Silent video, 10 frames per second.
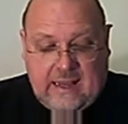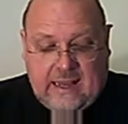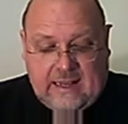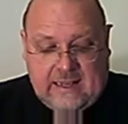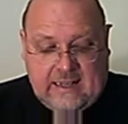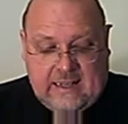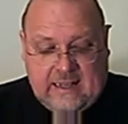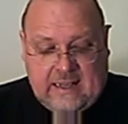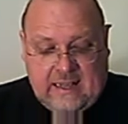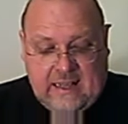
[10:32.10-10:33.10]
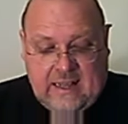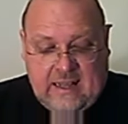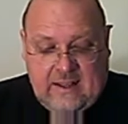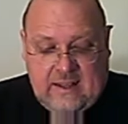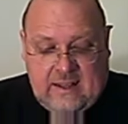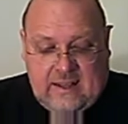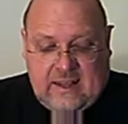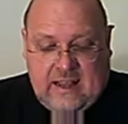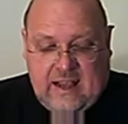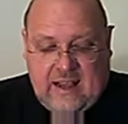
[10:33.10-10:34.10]
And uh,
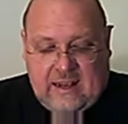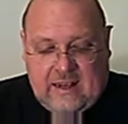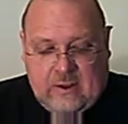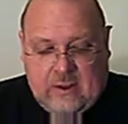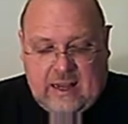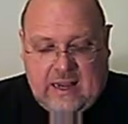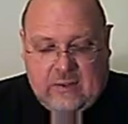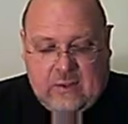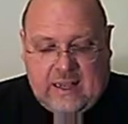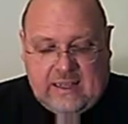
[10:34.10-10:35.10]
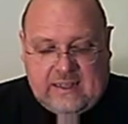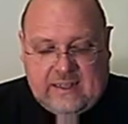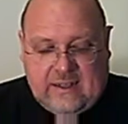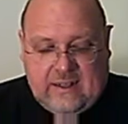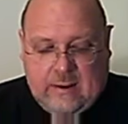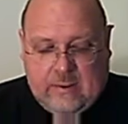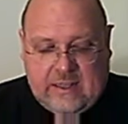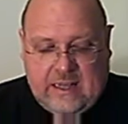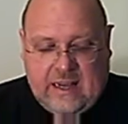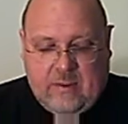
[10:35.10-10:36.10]
looking at this, I was
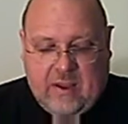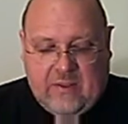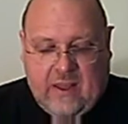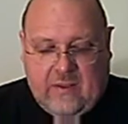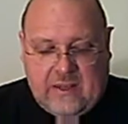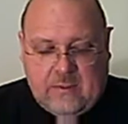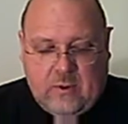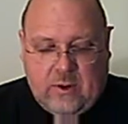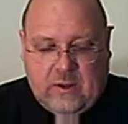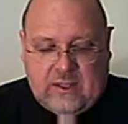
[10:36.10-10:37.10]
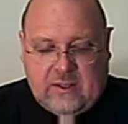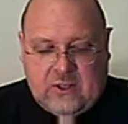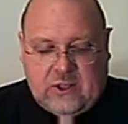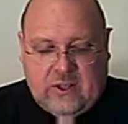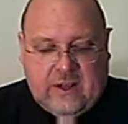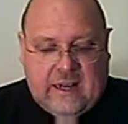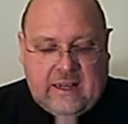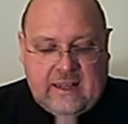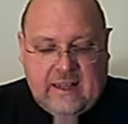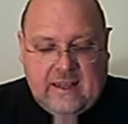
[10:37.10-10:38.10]
thinking about that this morning. We touched on it
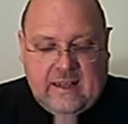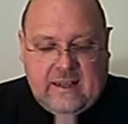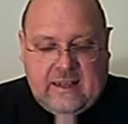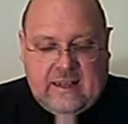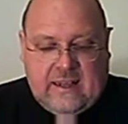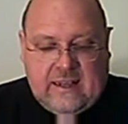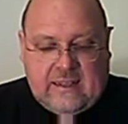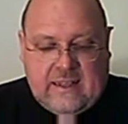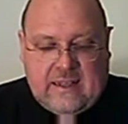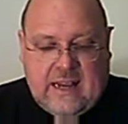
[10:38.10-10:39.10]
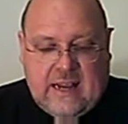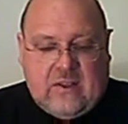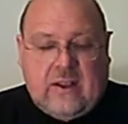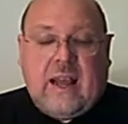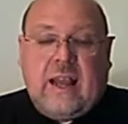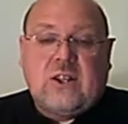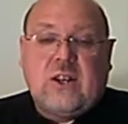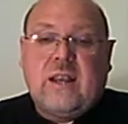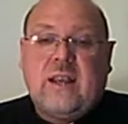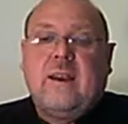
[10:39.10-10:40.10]
uh, today that
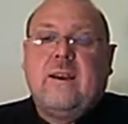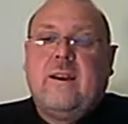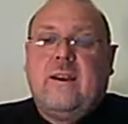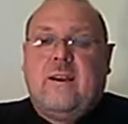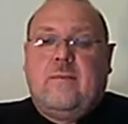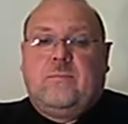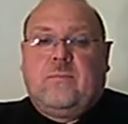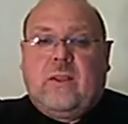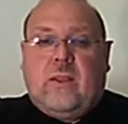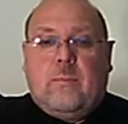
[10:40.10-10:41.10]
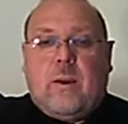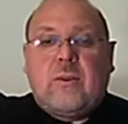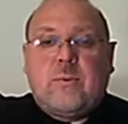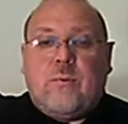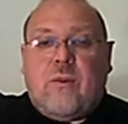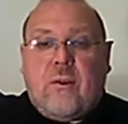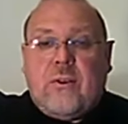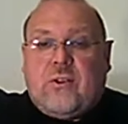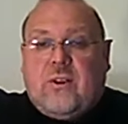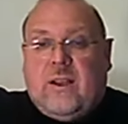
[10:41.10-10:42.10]
actually the bones were very
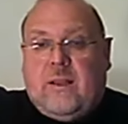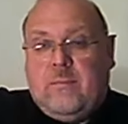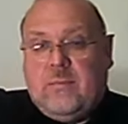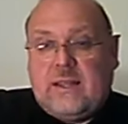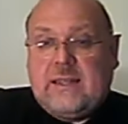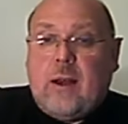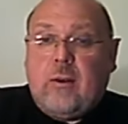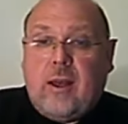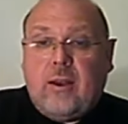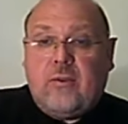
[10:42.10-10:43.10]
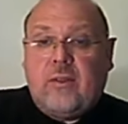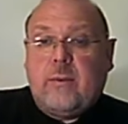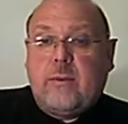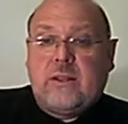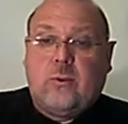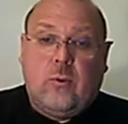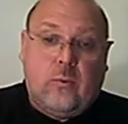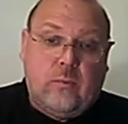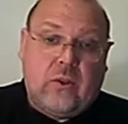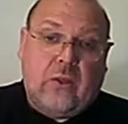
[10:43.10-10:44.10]
dry. There's no life in them at all,
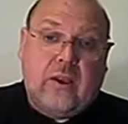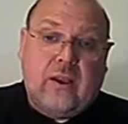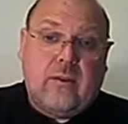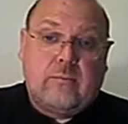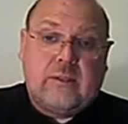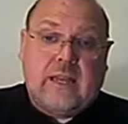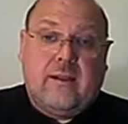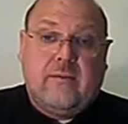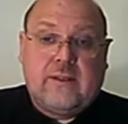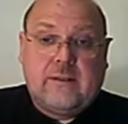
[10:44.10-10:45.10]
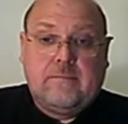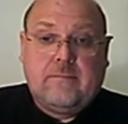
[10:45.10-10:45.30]
nothing of themselves.